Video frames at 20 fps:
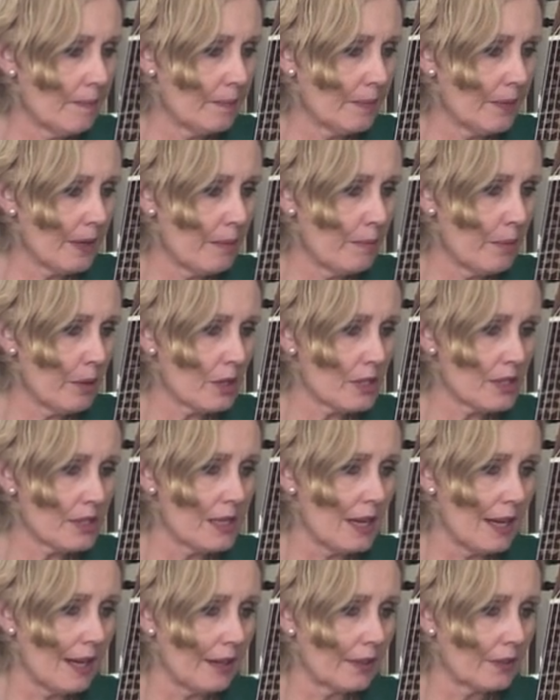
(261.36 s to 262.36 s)
in bar
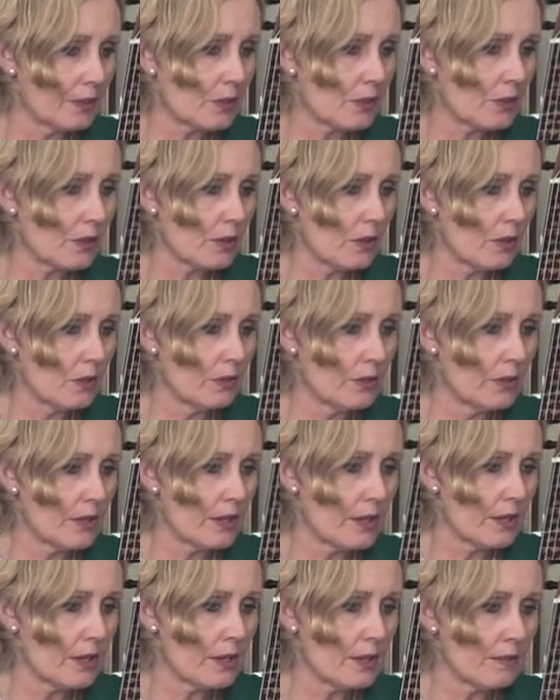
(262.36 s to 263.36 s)
six, on
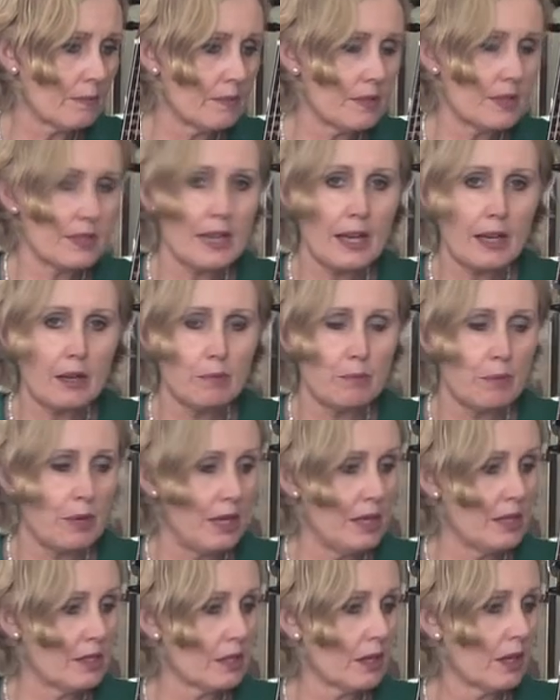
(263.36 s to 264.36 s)
the second
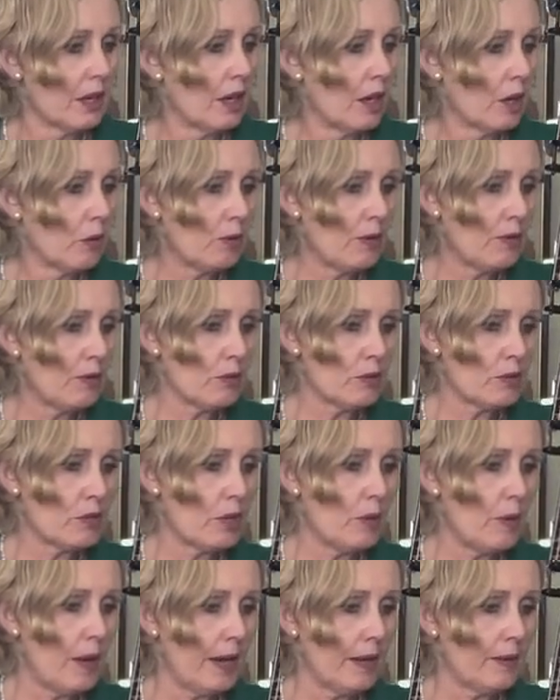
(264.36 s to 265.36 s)
beat, we've got
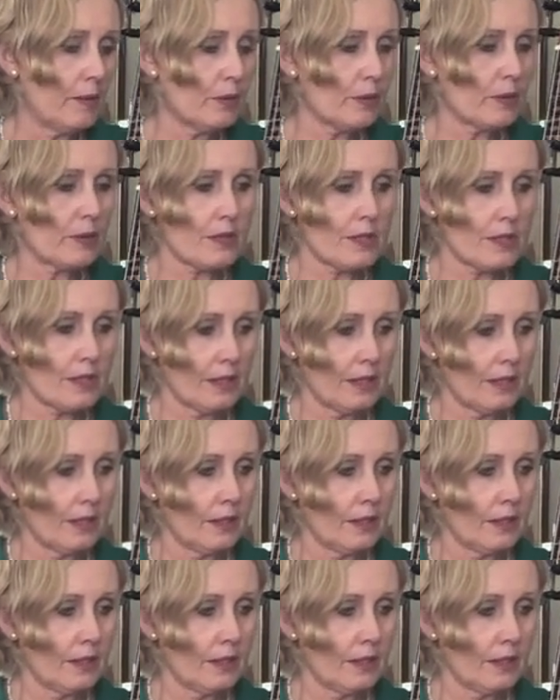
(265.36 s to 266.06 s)
two Fs.